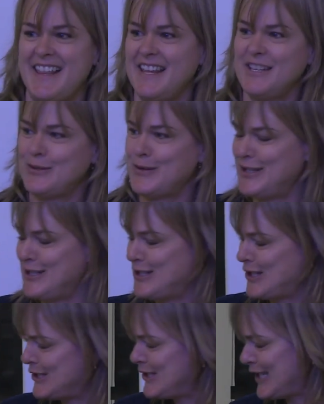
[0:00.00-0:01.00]
And that's where it
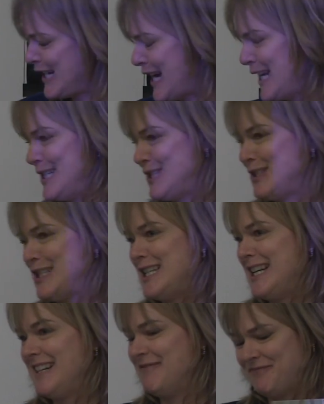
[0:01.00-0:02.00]
starts to get
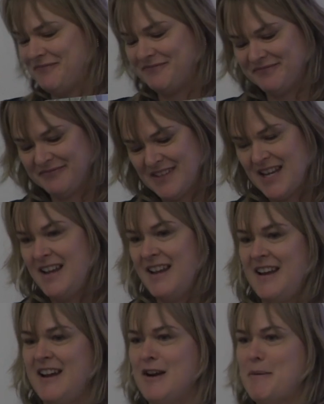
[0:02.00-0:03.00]
interesting.
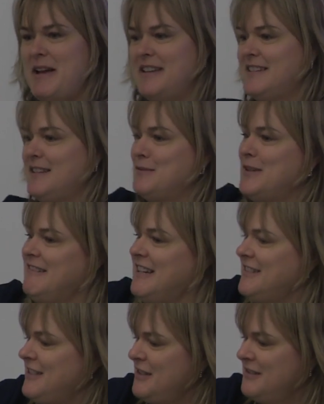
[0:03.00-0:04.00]
Here, I'll pass this one
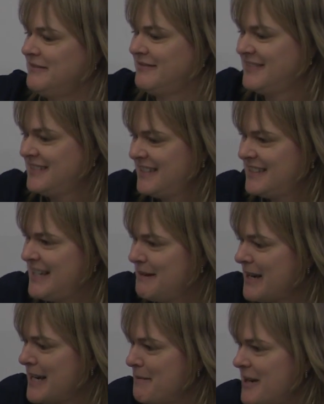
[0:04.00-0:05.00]
around too. See,
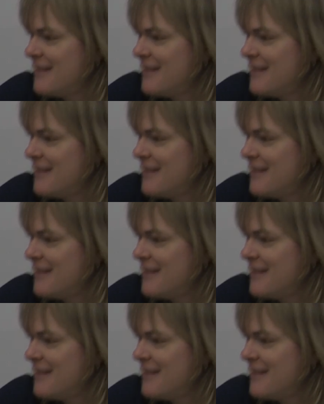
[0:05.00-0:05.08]
I'm getting